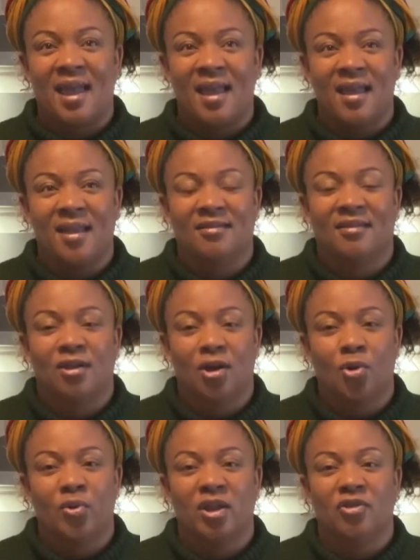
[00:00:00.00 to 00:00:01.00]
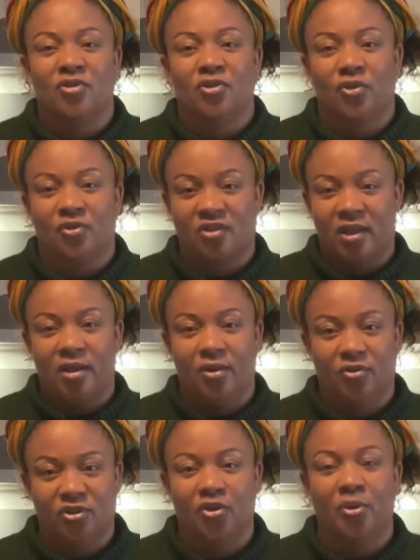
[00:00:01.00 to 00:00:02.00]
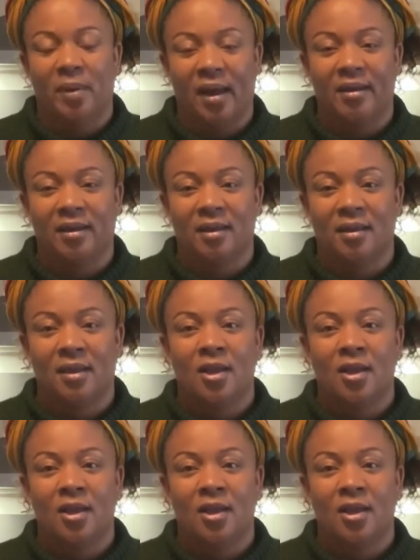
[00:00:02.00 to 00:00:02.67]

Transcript: aid to go into your cells in your body.